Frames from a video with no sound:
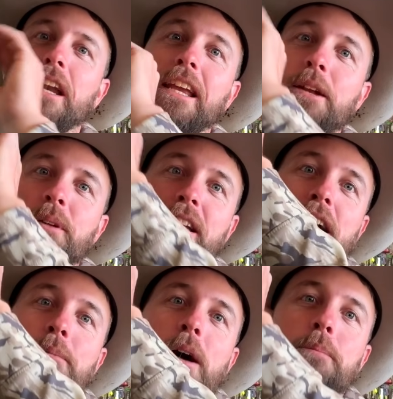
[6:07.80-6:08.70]
to get them to
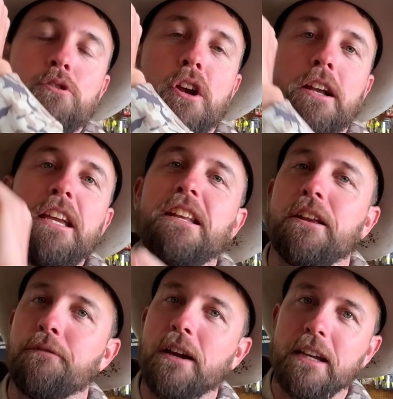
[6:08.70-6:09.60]
come up and try to eat it.
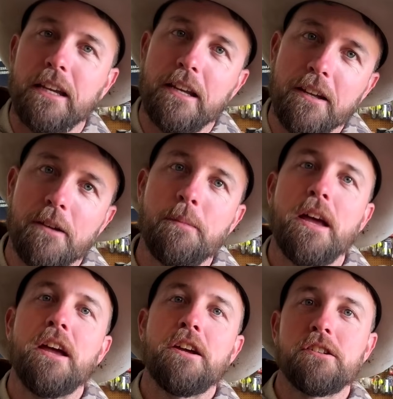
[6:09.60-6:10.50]
If I can get them
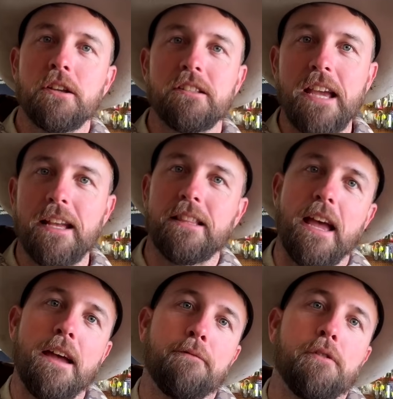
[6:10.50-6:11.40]
to take the
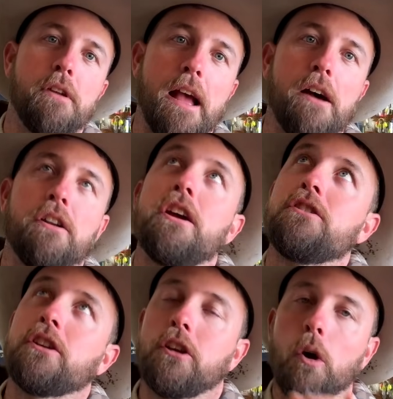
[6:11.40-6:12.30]
effort out
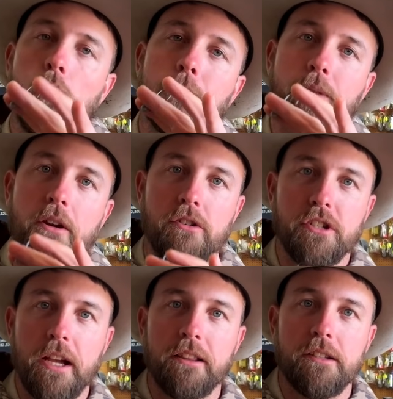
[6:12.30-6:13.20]
to go up there and
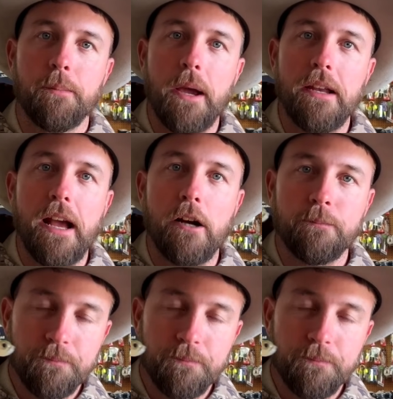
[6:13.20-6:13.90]
check this bait out,